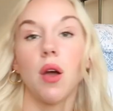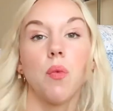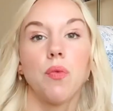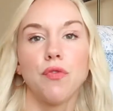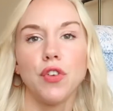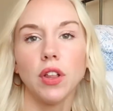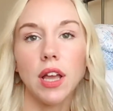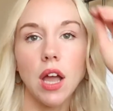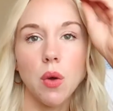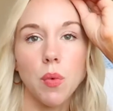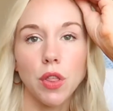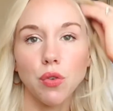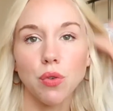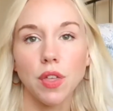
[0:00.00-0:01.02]
I feel like I
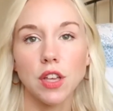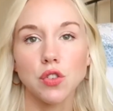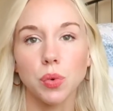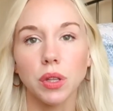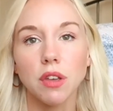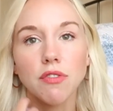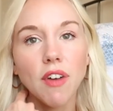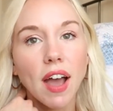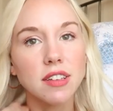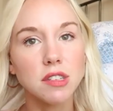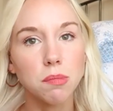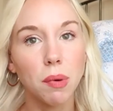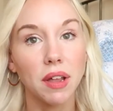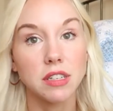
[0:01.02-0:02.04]
went through things really
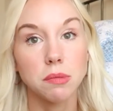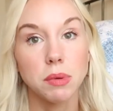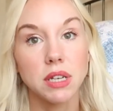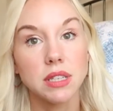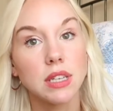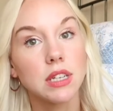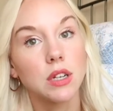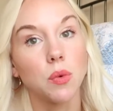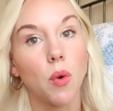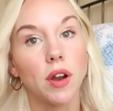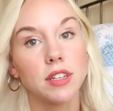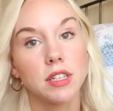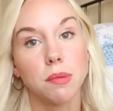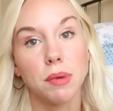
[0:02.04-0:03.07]
fast, but it's because I didn't
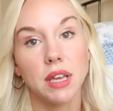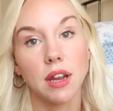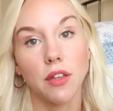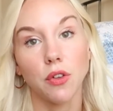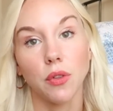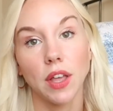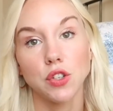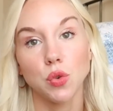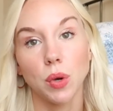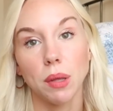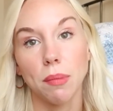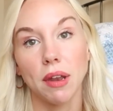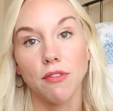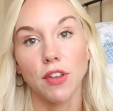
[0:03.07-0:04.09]
want it to be another like
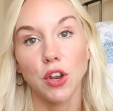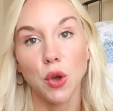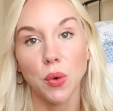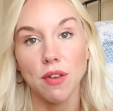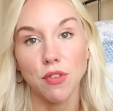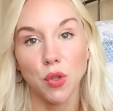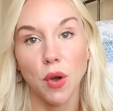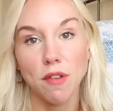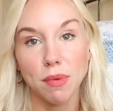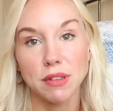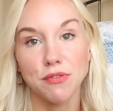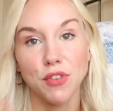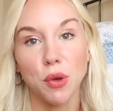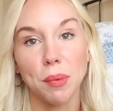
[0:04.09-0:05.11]
20 minute video, even though I've
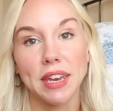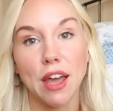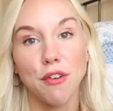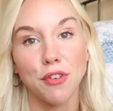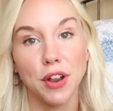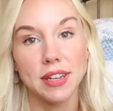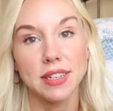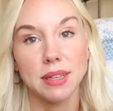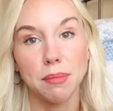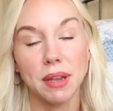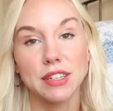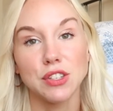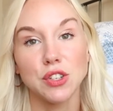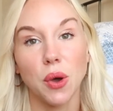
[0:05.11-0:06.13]
been filming now for 18
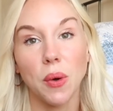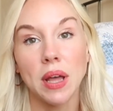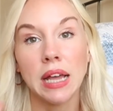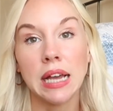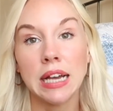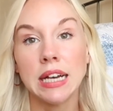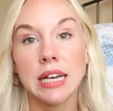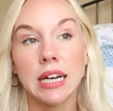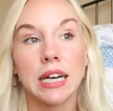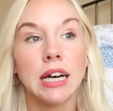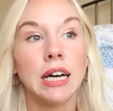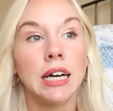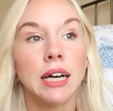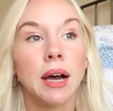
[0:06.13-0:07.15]
minutes. So
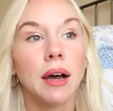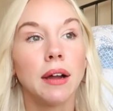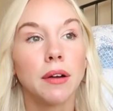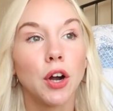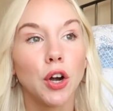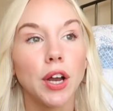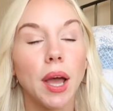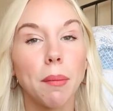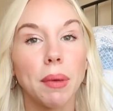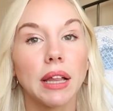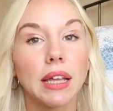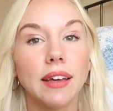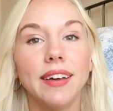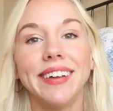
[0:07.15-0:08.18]
hurry up
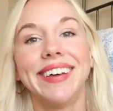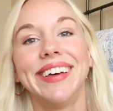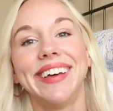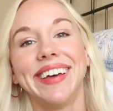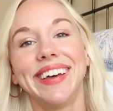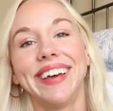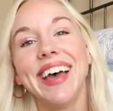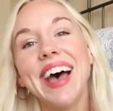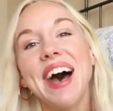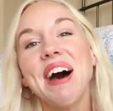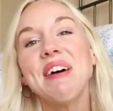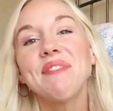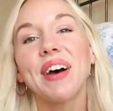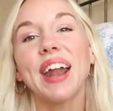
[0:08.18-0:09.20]
Bailey.
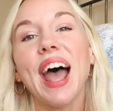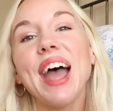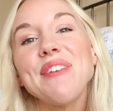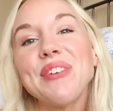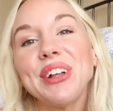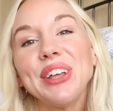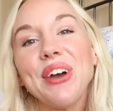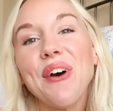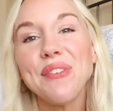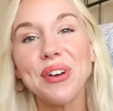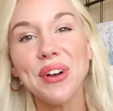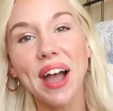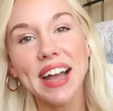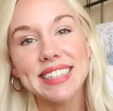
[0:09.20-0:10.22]
but I really hope
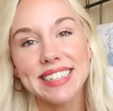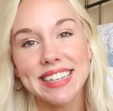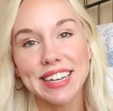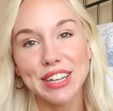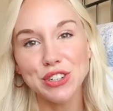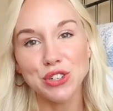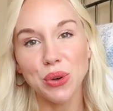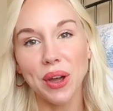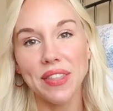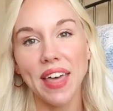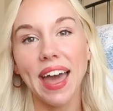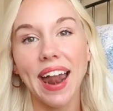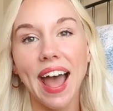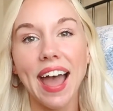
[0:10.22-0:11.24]
you guys did enjoy
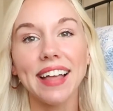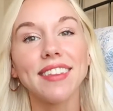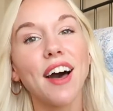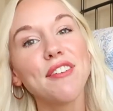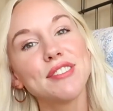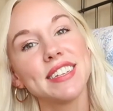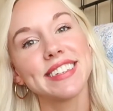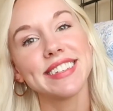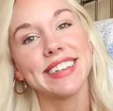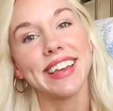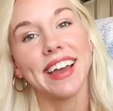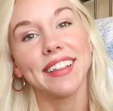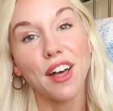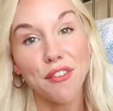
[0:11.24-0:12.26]
that. I love
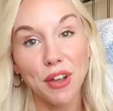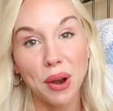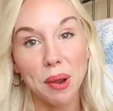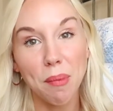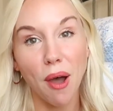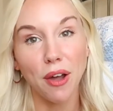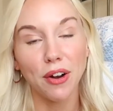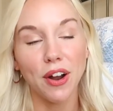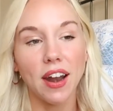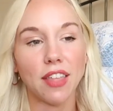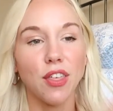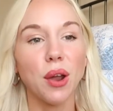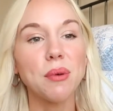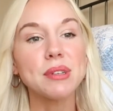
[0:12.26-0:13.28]
Disney, I love Harry Potter, and
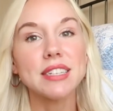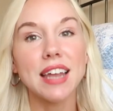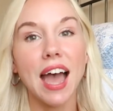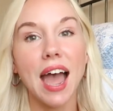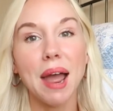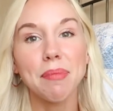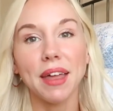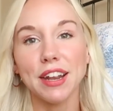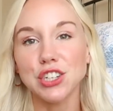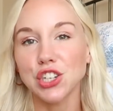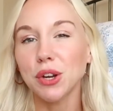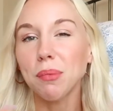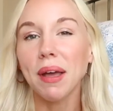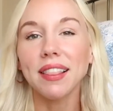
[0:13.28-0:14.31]
I thought it was time that I
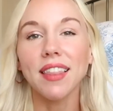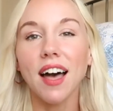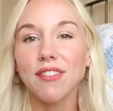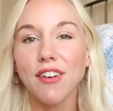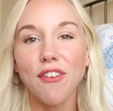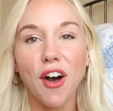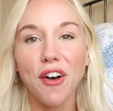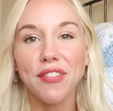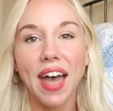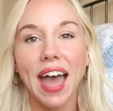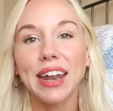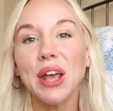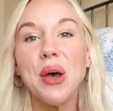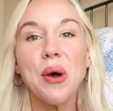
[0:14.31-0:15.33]
shared my love of all of
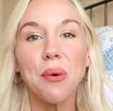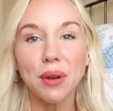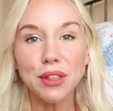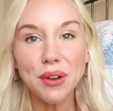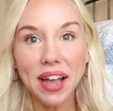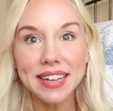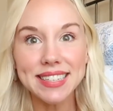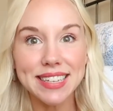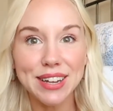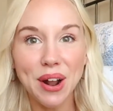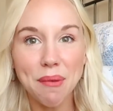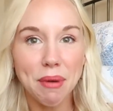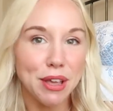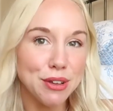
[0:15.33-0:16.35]
that with you guys here
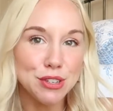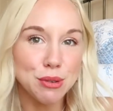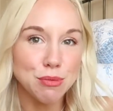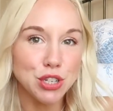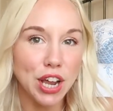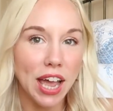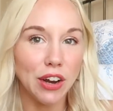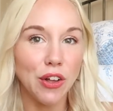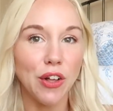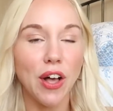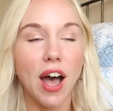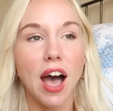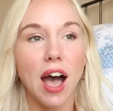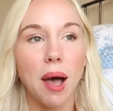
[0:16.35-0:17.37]
on my YouTube channel.
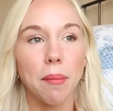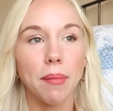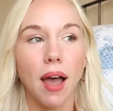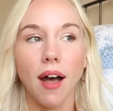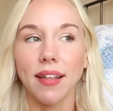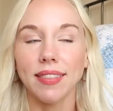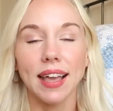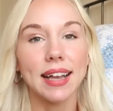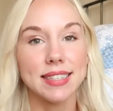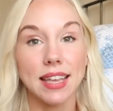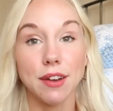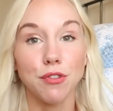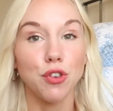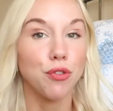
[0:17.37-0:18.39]
Um, uh, like I
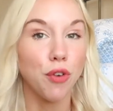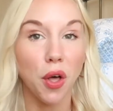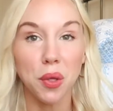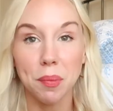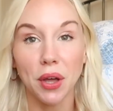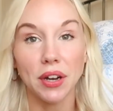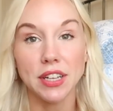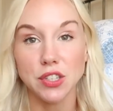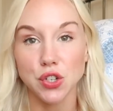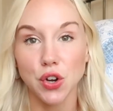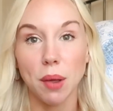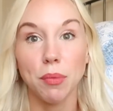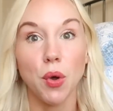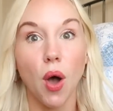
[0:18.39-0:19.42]
said, if you're following me on
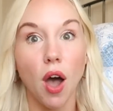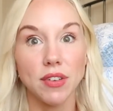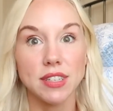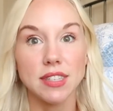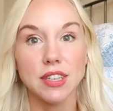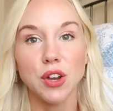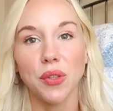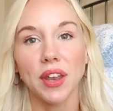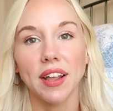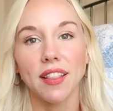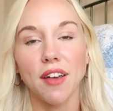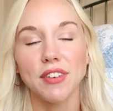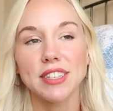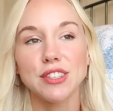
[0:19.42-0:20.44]
Instagram, you obviously know that I
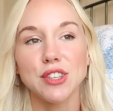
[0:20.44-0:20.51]
love it.